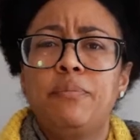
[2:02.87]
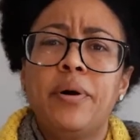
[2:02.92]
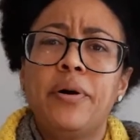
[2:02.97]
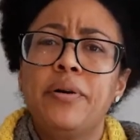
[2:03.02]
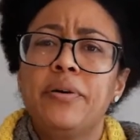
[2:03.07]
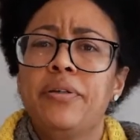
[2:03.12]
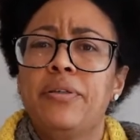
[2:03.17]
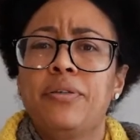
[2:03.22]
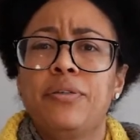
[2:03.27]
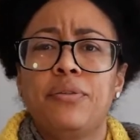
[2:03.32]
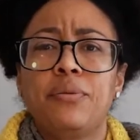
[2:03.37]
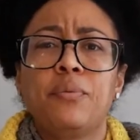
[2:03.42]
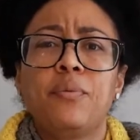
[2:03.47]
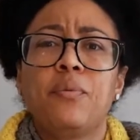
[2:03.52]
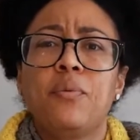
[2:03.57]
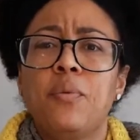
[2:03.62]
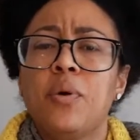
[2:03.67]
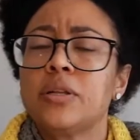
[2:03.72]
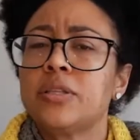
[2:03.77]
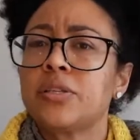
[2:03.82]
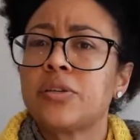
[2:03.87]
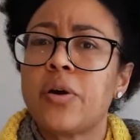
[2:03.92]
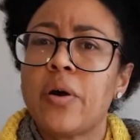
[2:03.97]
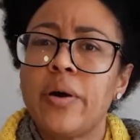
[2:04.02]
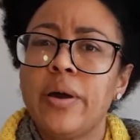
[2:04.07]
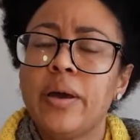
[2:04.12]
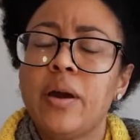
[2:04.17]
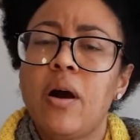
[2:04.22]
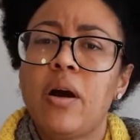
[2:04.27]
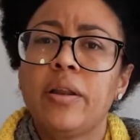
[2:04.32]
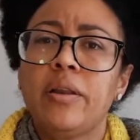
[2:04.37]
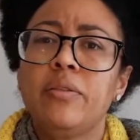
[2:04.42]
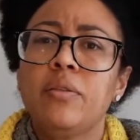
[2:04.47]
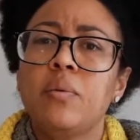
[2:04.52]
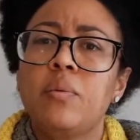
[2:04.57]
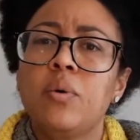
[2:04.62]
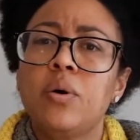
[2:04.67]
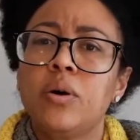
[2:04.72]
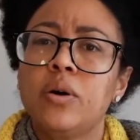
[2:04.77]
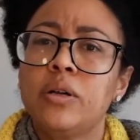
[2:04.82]
both what's going on in the
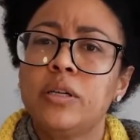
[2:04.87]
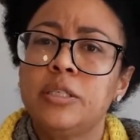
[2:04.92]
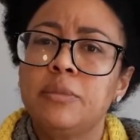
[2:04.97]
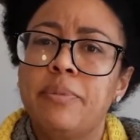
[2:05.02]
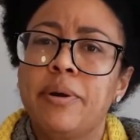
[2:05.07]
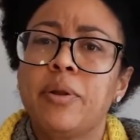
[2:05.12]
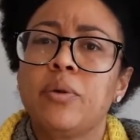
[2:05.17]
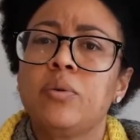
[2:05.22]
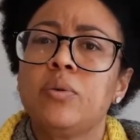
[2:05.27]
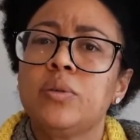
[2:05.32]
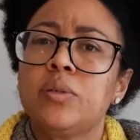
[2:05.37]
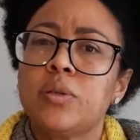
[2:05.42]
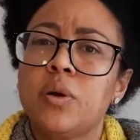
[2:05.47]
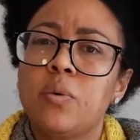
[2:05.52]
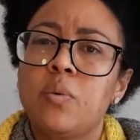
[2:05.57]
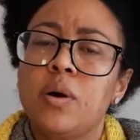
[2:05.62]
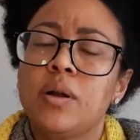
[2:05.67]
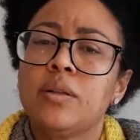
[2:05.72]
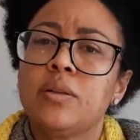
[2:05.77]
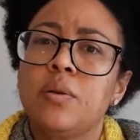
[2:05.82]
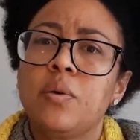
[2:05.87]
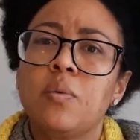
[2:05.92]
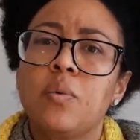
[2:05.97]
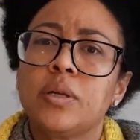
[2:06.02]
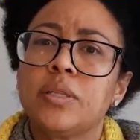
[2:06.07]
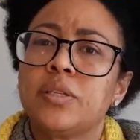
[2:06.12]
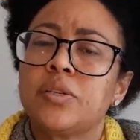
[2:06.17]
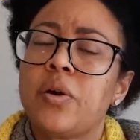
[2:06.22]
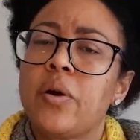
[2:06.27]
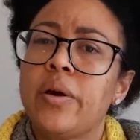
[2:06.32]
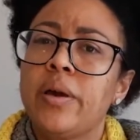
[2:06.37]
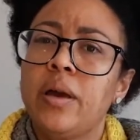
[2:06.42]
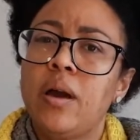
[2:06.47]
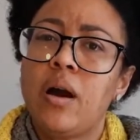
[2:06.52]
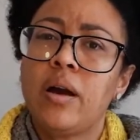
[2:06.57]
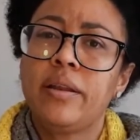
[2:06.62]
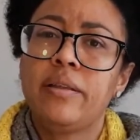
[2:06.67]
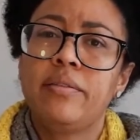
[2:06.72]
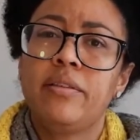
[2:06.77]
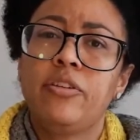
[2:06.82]
world, but also what's going
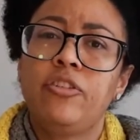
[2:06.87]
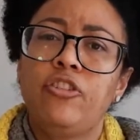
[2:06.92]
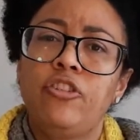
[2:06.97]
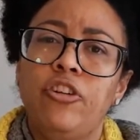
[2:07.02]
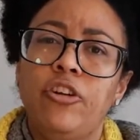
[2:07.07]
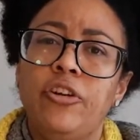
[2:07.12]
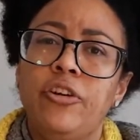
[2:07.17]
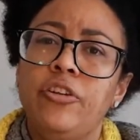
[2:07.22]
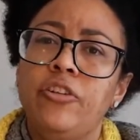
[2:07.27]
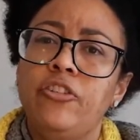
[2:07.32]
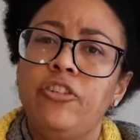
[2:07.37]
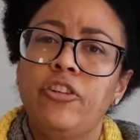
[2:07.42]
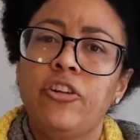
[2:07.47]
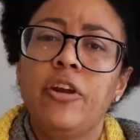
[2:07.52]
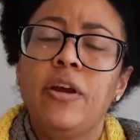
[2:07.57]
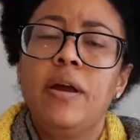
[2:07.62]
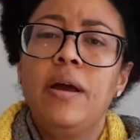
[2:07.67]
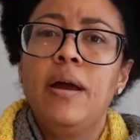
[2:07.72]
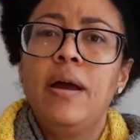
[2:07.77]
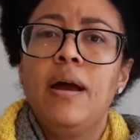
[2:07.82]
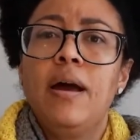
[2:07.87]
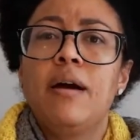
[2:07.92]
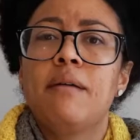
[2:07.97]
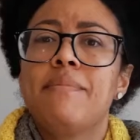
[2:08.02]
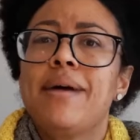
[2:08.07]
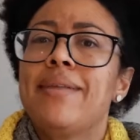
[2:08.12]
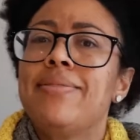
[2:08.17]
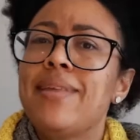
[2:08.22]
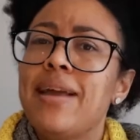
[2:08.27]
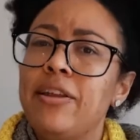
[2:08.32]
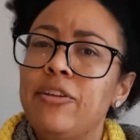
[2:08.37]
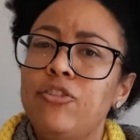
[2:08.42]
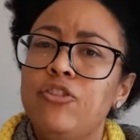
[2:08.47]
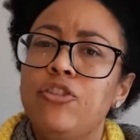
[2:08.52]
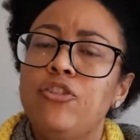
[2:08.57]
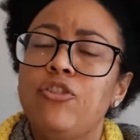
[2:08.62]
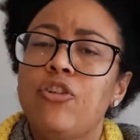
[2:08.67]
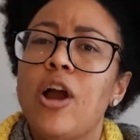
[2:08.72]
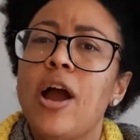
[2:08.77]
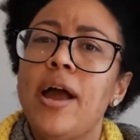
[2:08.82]
on in the church, and then
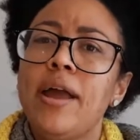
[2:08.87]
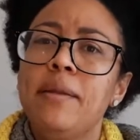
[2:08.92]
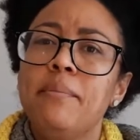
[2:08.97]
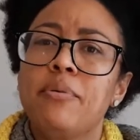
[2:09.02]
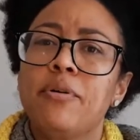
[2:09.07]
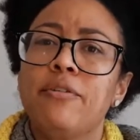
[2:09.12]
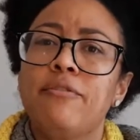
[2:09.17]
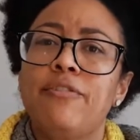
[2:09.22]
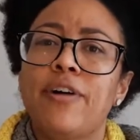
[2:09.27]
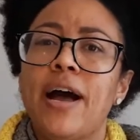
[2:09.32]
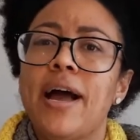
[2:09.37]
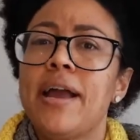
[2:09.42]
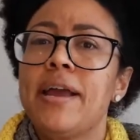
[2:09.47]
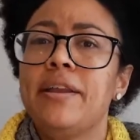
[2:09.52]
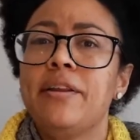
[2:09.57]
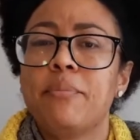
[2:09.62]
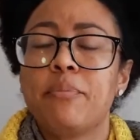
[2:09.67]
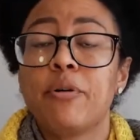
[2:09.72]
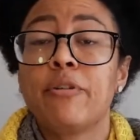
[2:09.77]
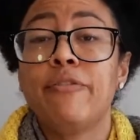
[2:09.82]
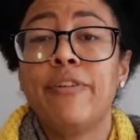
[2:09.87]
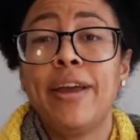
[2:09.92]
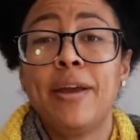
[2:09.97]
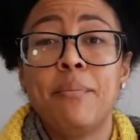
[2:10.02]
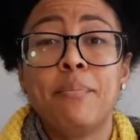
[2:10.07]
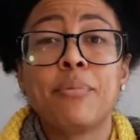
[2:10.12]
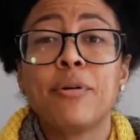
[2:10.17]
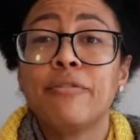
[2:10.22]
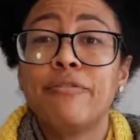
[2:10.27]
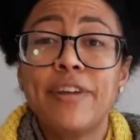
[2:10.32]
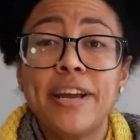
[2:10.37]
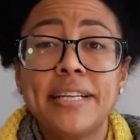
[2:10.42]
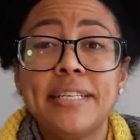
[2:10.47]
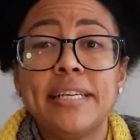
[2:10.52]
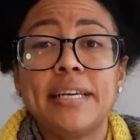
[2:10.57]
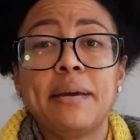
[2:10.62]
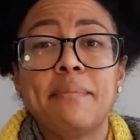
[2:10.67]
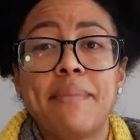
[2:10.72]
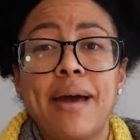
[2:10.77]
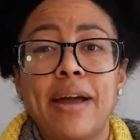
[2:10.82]
to try and provide a
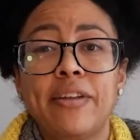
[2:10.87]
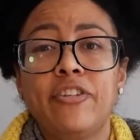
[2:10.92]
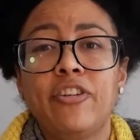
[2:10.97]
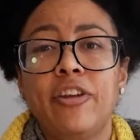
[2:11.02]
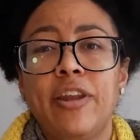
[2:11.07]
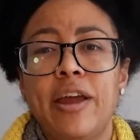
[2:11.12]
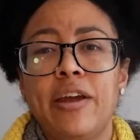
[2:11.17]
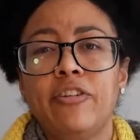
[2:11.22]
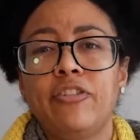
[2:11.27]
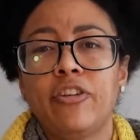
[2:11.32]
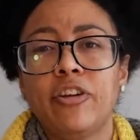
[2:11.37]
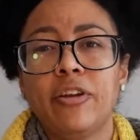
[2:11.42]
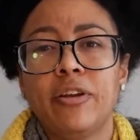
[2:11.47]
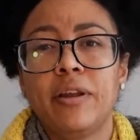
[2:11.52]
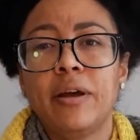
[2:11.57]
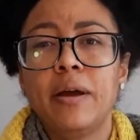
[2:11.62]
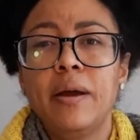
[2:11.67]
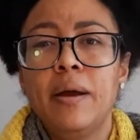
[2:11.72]
prophetic imagination,